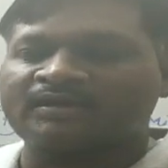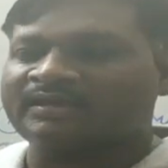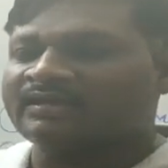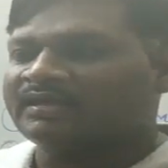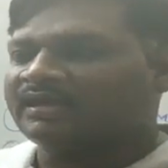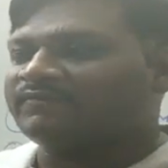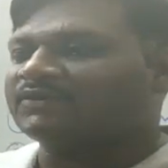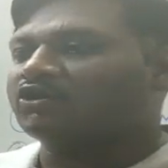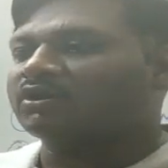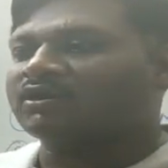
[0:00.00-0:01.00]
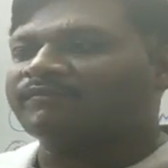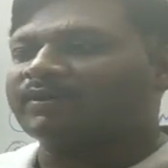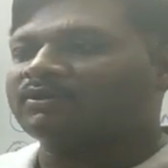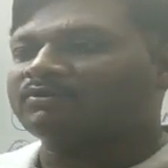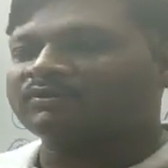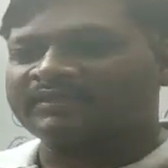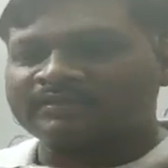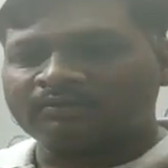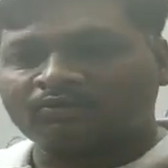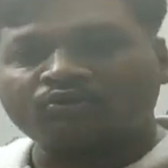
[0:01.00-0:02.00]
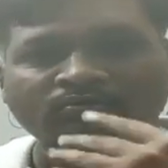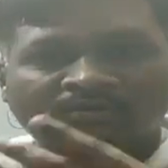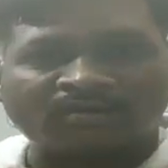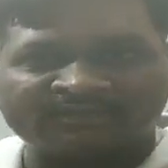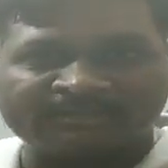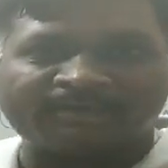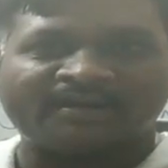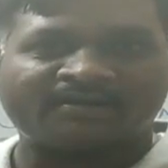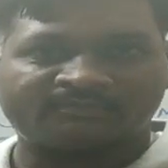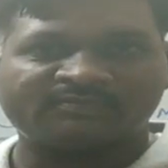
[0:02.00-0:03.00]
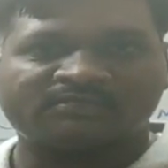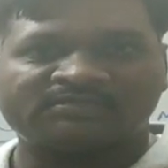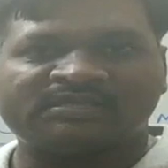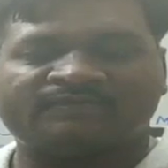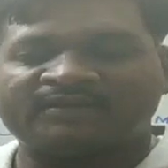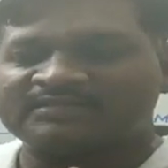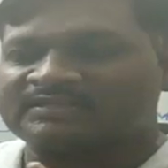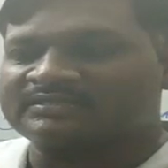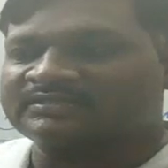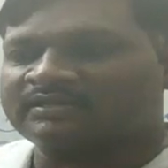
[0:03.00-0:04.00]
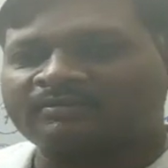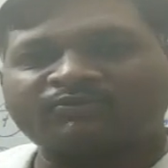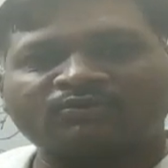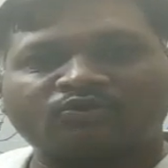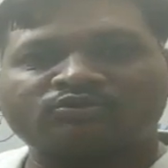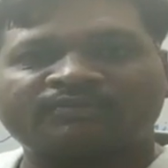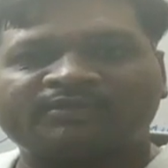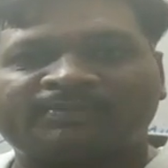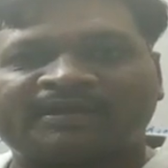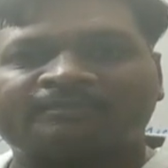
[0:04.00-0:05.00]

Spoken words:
Okay, if we talk about the growth of the plant, see, if it is concerned of the growth of the